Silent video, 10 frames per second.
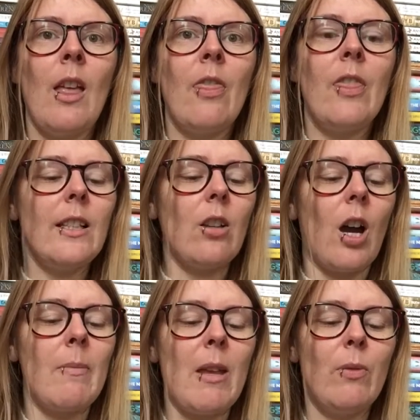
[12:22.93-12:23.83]
This
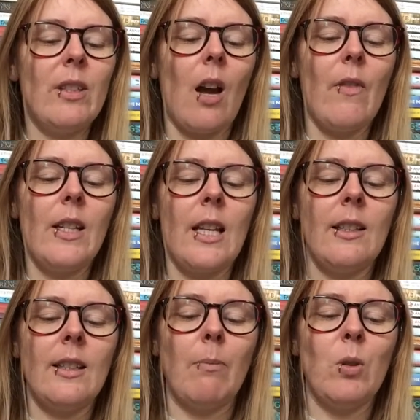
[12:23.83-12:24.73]
time he was covered in
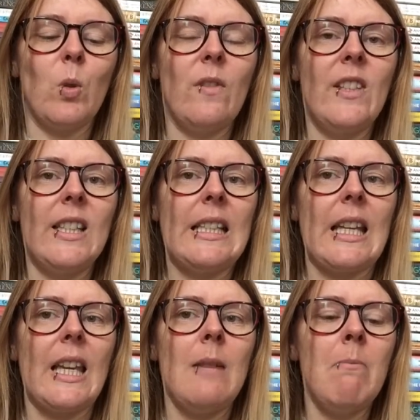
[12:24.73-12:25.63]
some sort of
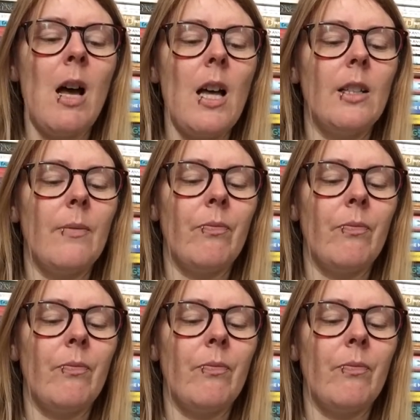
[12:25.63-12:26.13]
sticky mud.